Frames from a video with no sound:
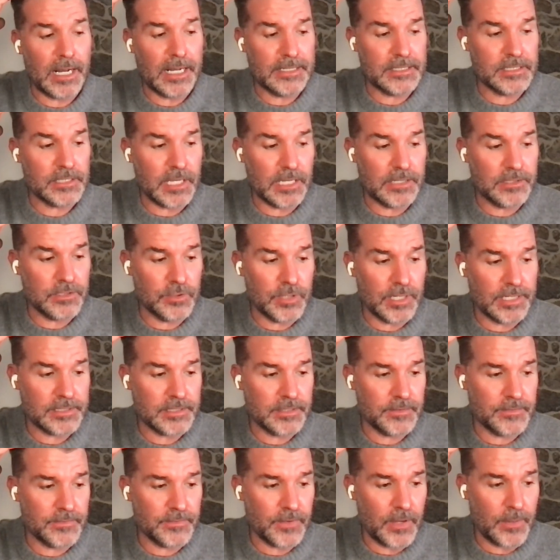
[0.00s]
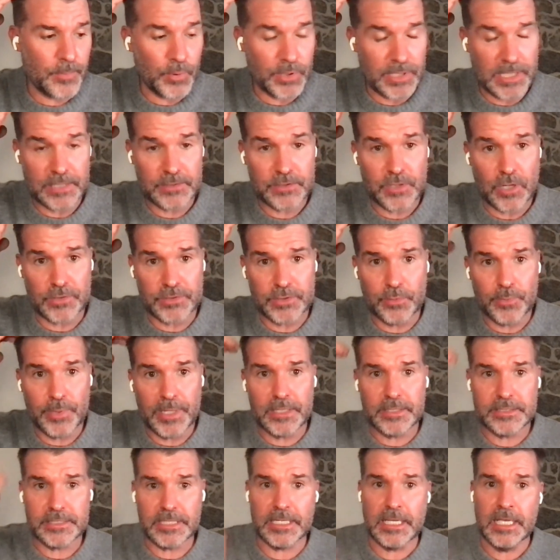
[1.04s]
as you guys have pointed out all too well,
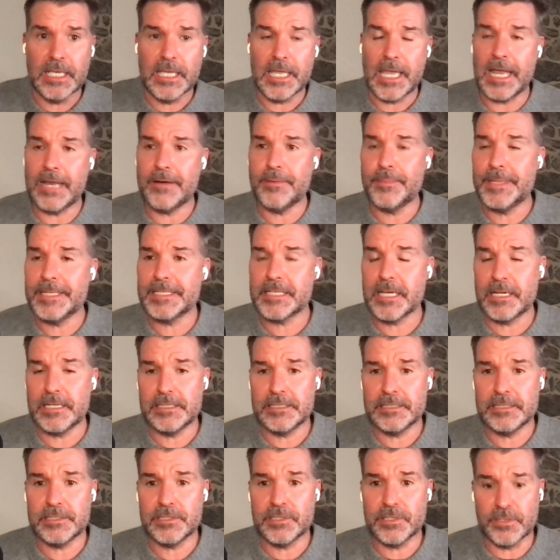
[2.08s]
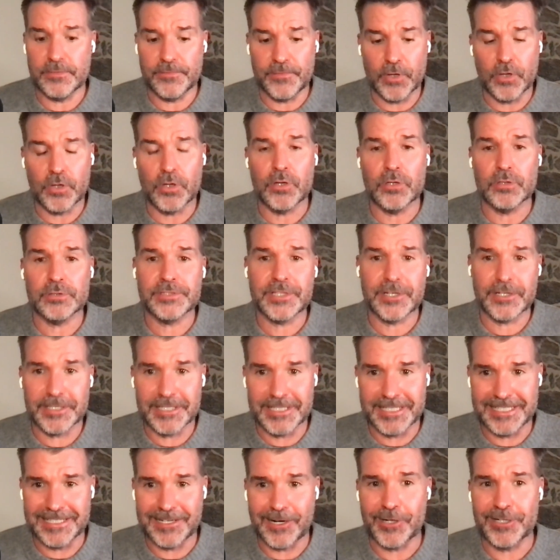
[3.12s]
is like everybody's gotten into the vol
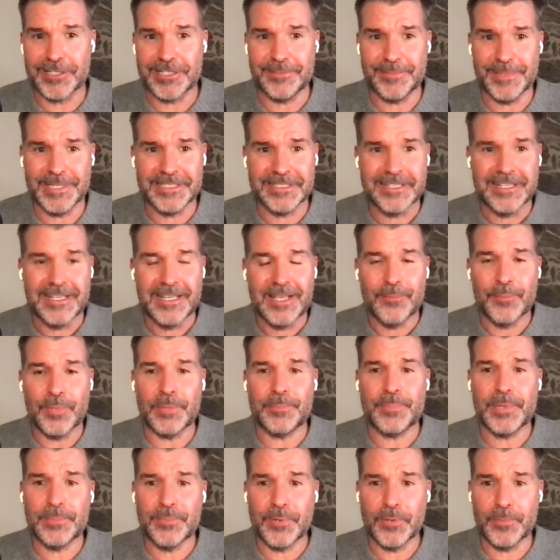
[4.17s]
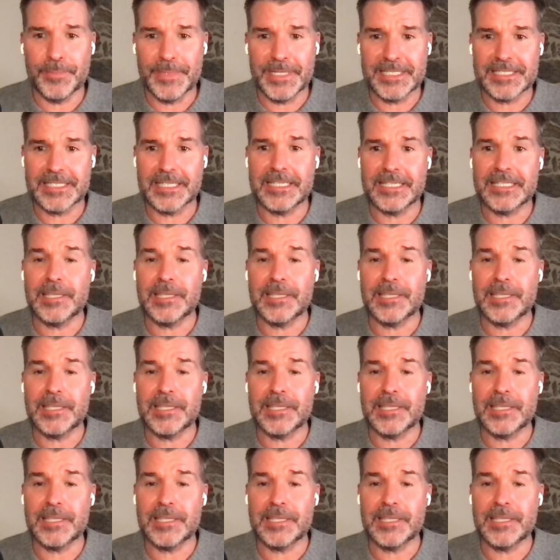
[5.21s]
targeting argument, but people miss like